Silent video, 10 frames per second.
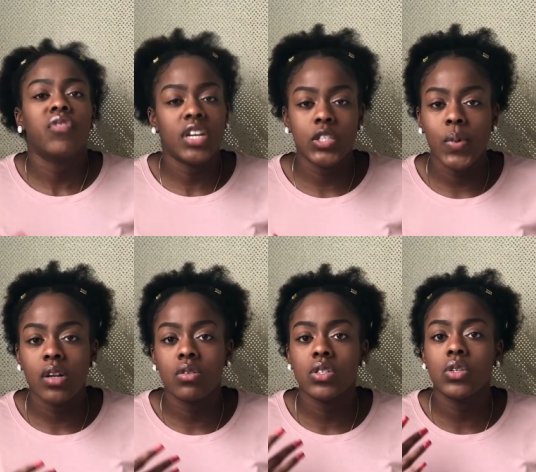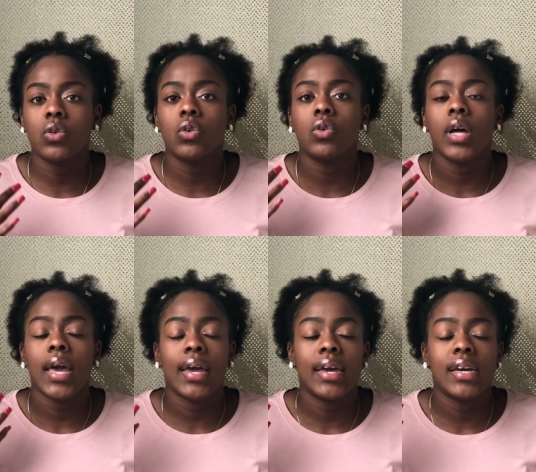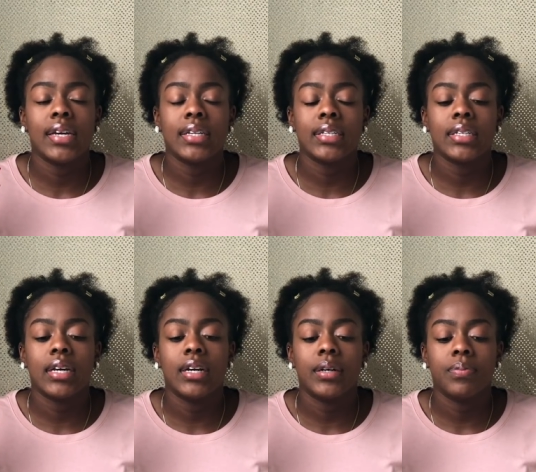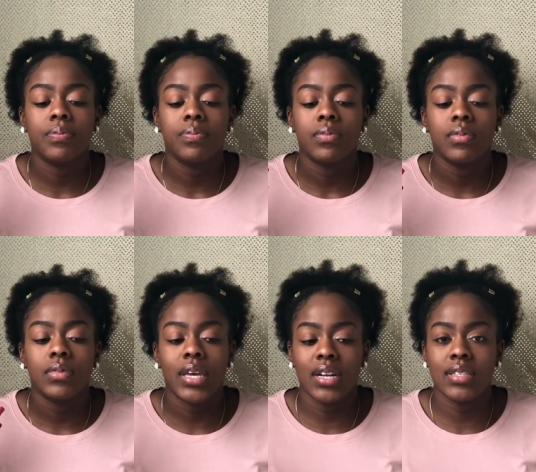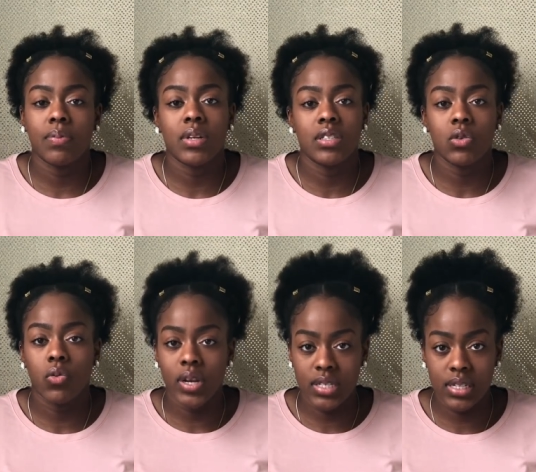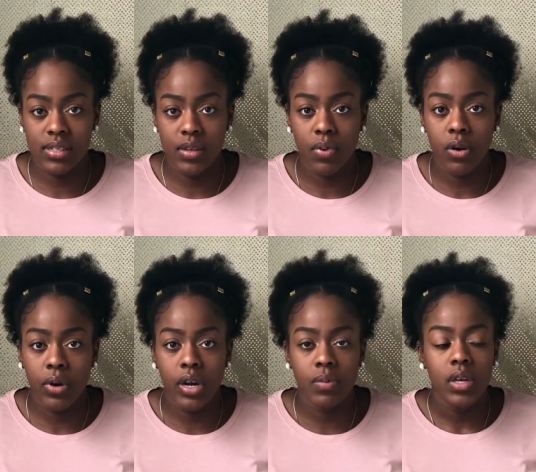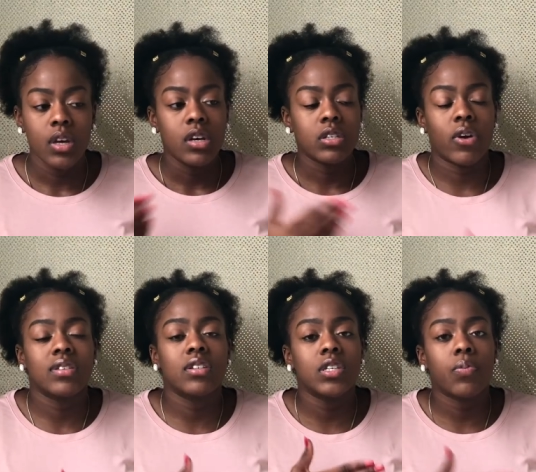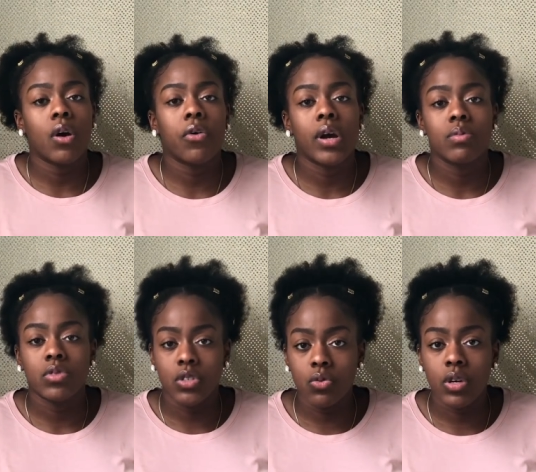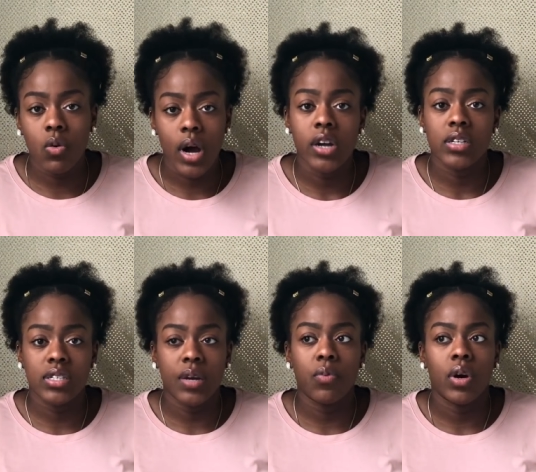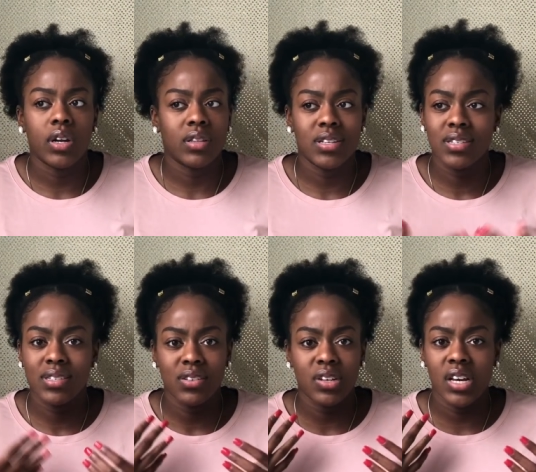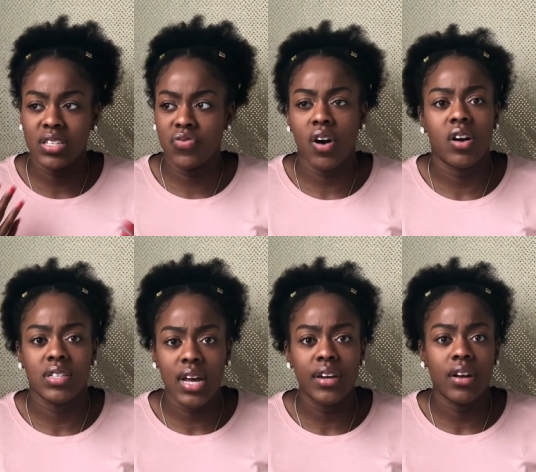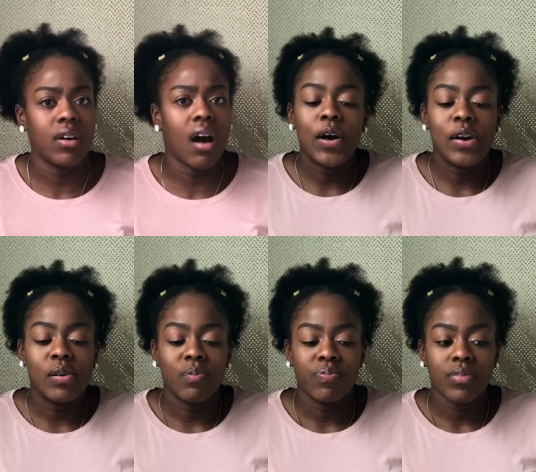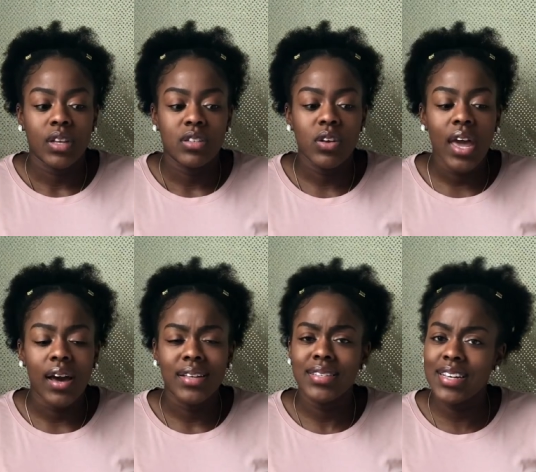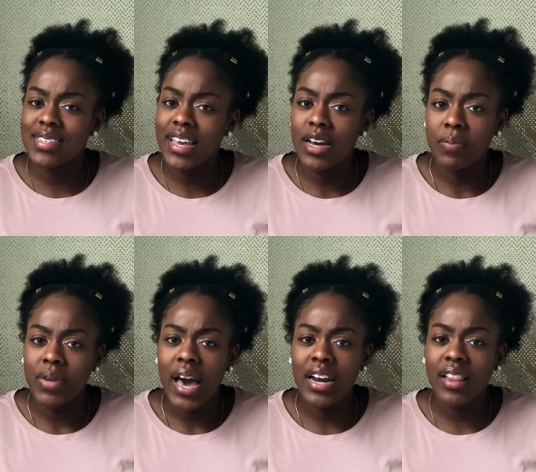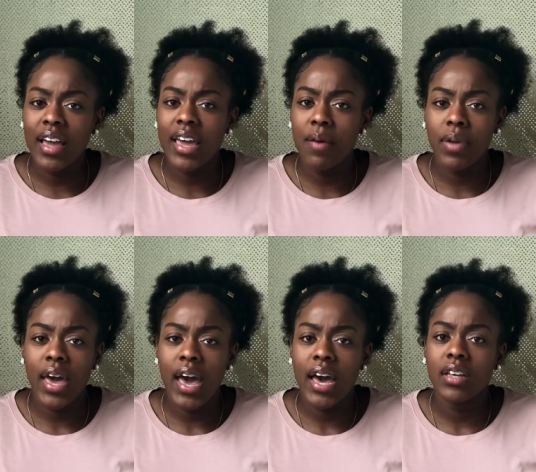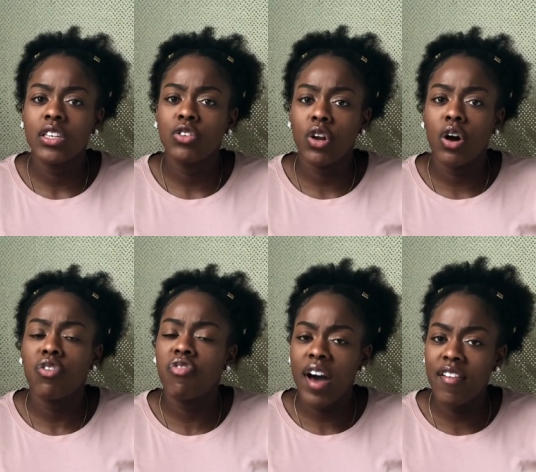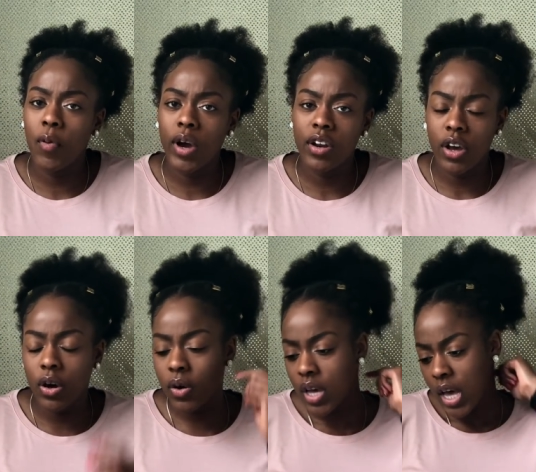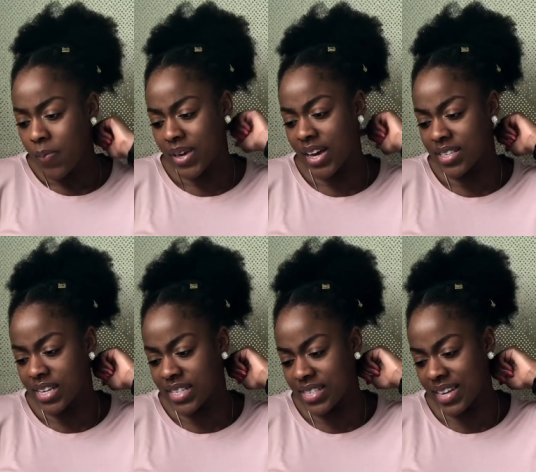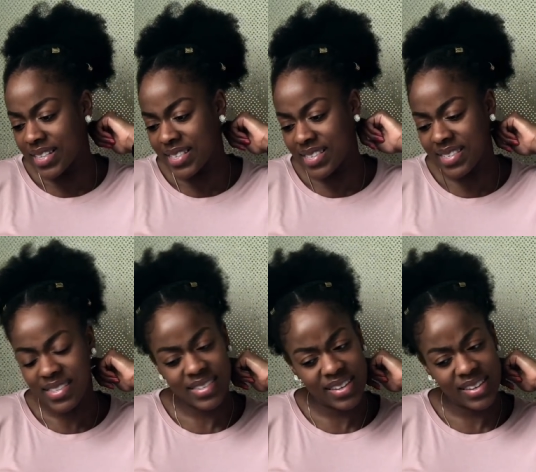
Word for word: finish medical school and um, get accepted into a residency program. So residency programs do require step one, at least as far as I know. Um, so yeah, it's an exam, kind of like MCAT, you know, 5.0, because it's it's